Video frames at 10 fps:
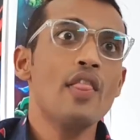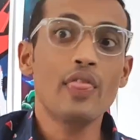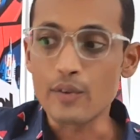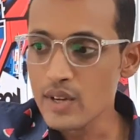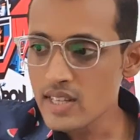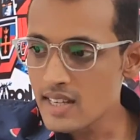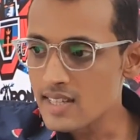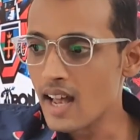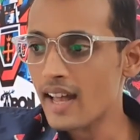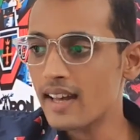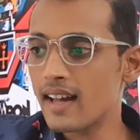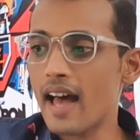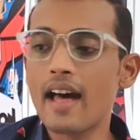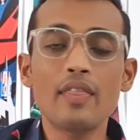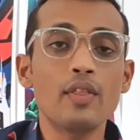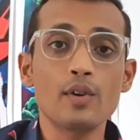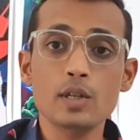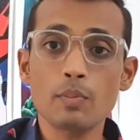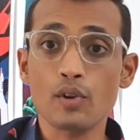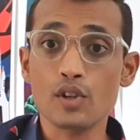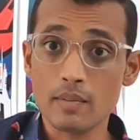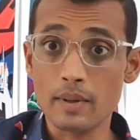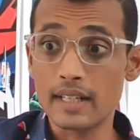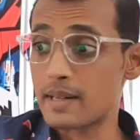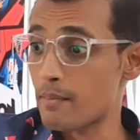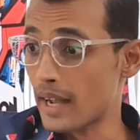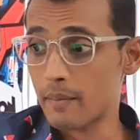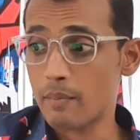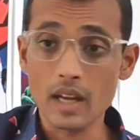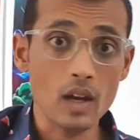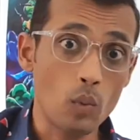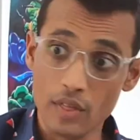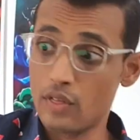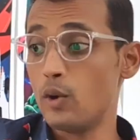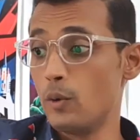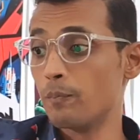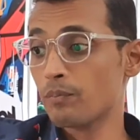the risk is higher, and the responsibility might be with you.